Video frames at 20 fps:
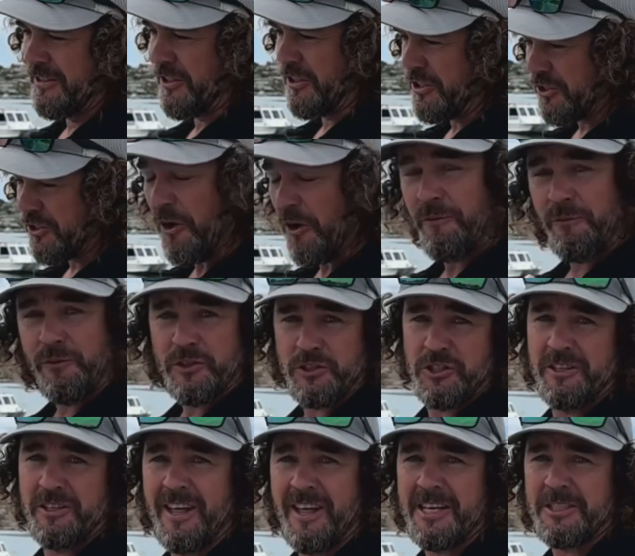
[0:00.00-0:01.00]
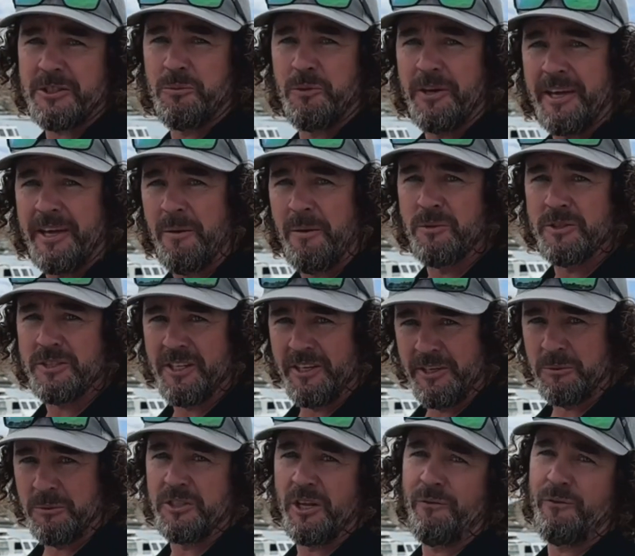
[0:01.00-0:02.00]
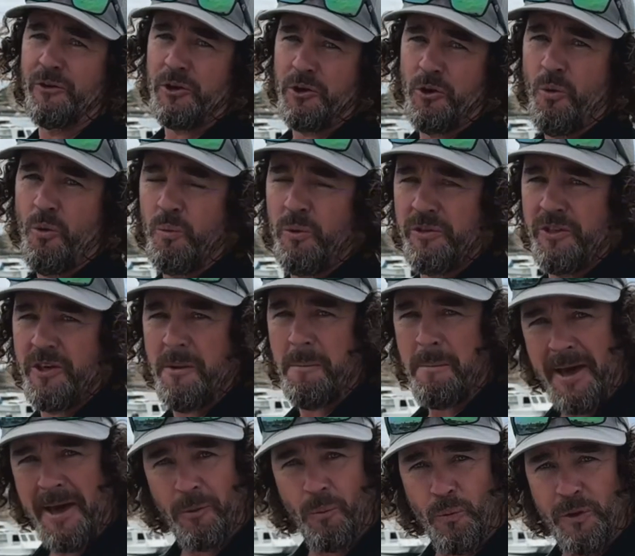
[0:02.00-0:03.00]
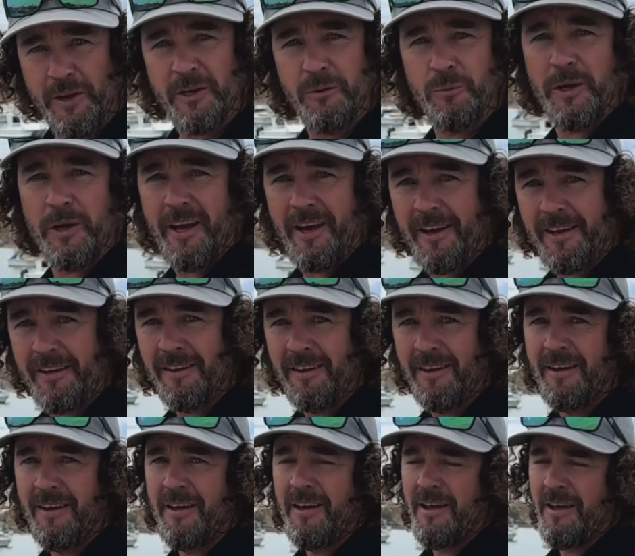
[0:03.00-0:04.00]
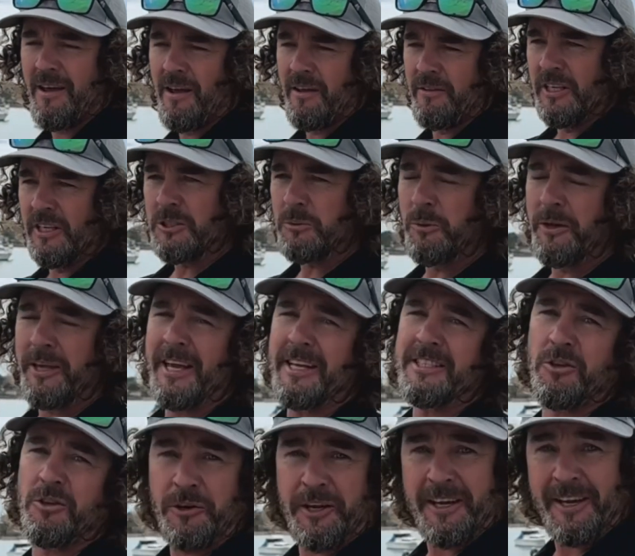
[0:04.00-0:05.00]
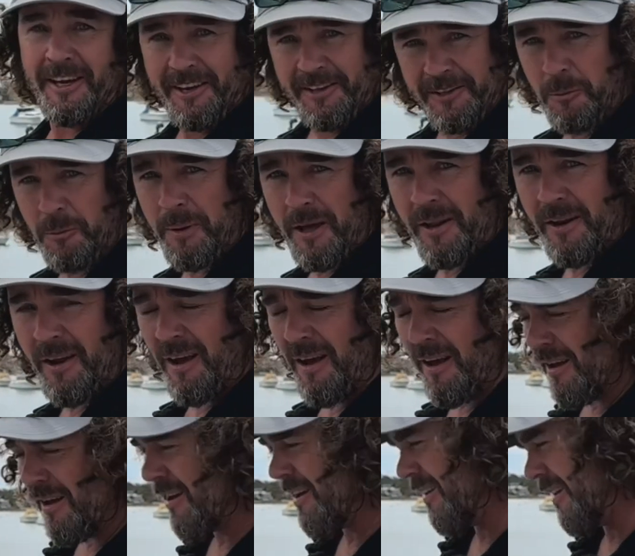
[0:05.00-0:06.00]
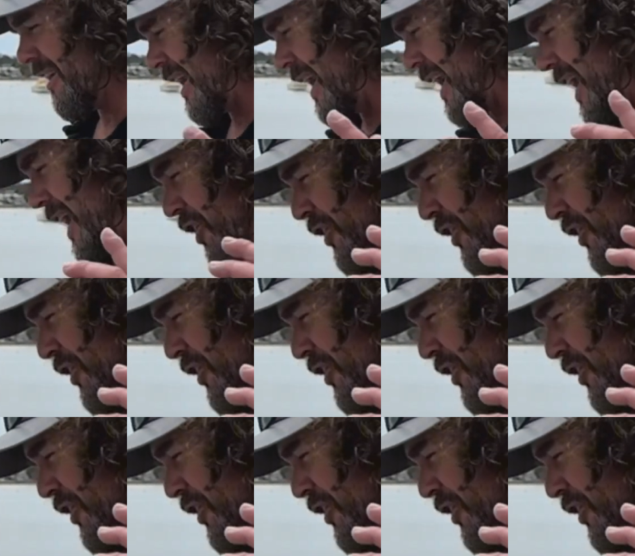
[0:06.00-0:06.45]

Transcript: the surf fishing last weekend was a little difficult with the amount of wind we had. This weekend's looking a little better. I